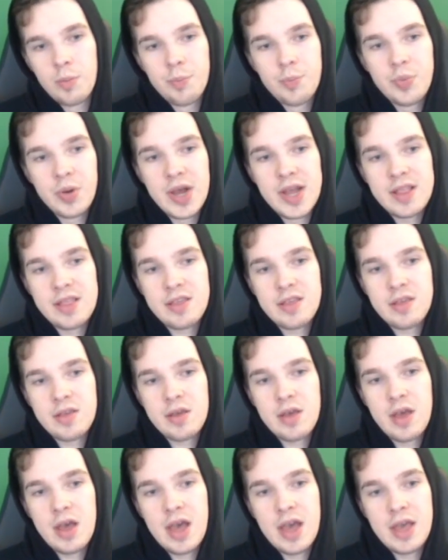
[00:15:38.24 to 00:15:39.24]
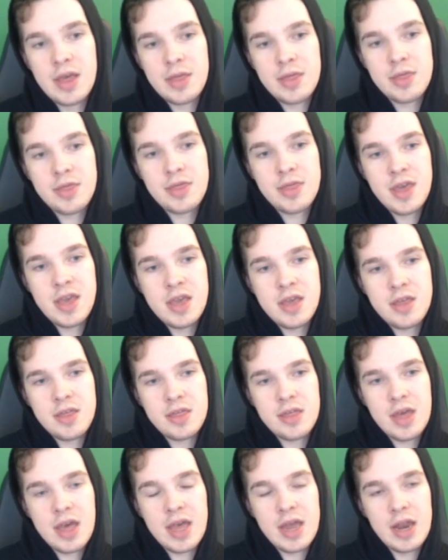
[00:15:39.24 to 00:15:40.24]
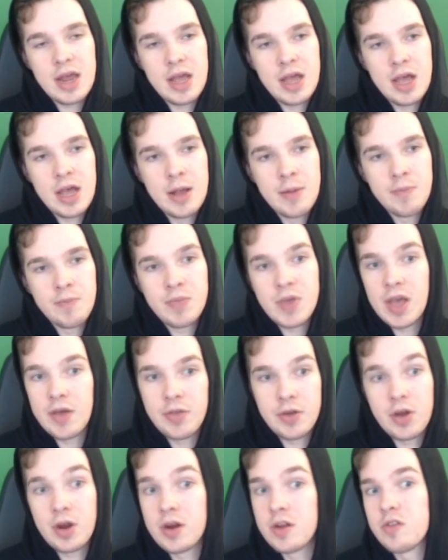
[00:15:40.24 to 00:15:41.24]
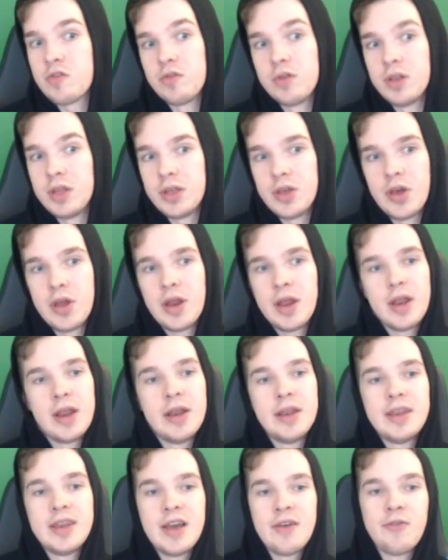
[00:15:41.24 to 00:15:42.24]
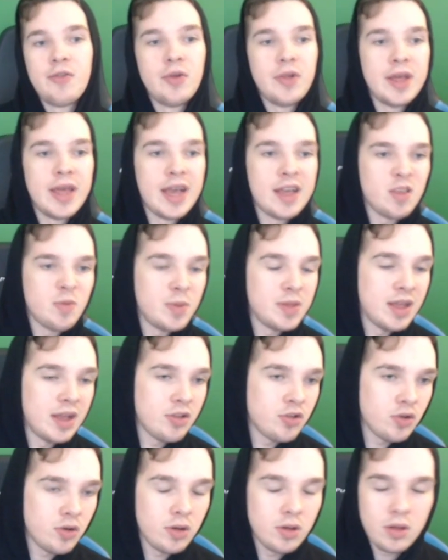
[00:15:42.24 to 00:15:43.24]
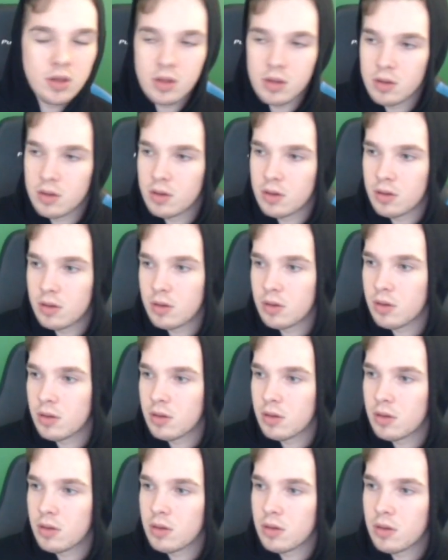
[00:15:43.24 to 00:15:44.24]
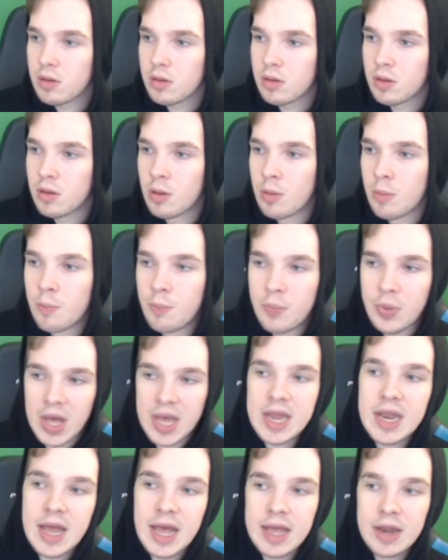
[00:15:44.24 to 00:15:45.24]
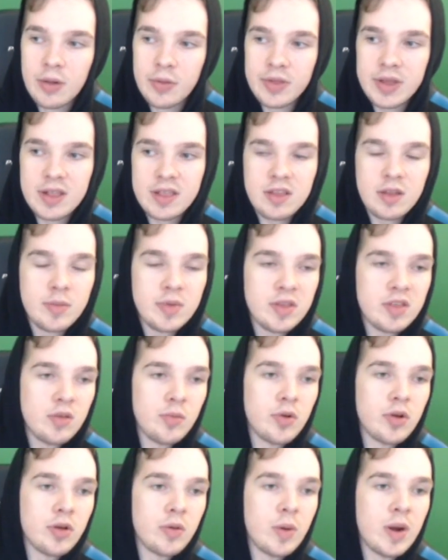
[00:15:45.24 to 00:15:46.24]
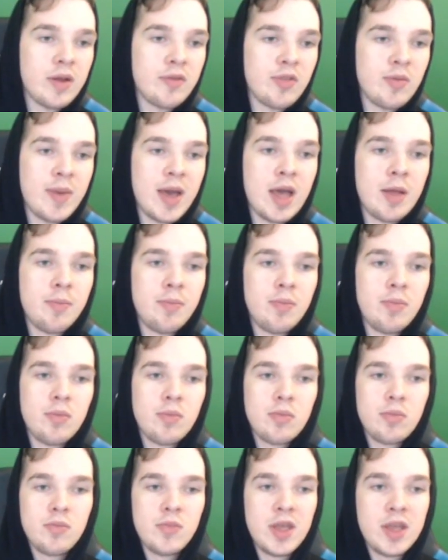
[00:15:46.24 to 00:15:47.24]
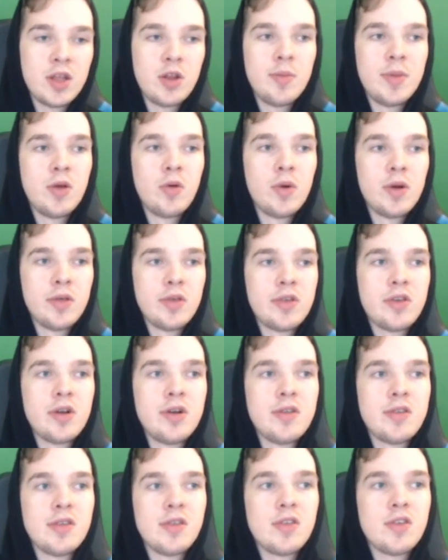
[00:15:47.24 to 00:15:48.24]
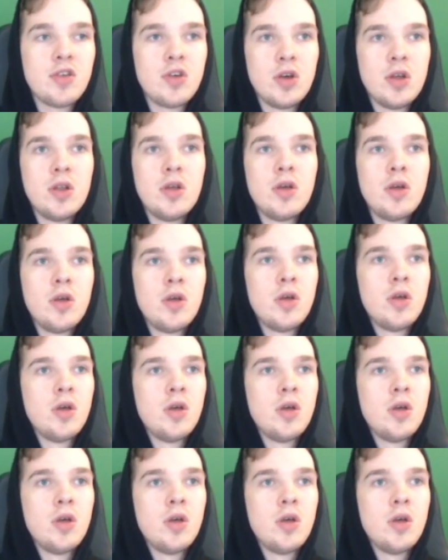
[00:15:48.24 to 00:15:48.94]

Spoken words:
But I think that, yeah, the card's really good and definitely has potential. But I don't think it's going to be super good right off the bat. I think it'll be one of those cards that's good.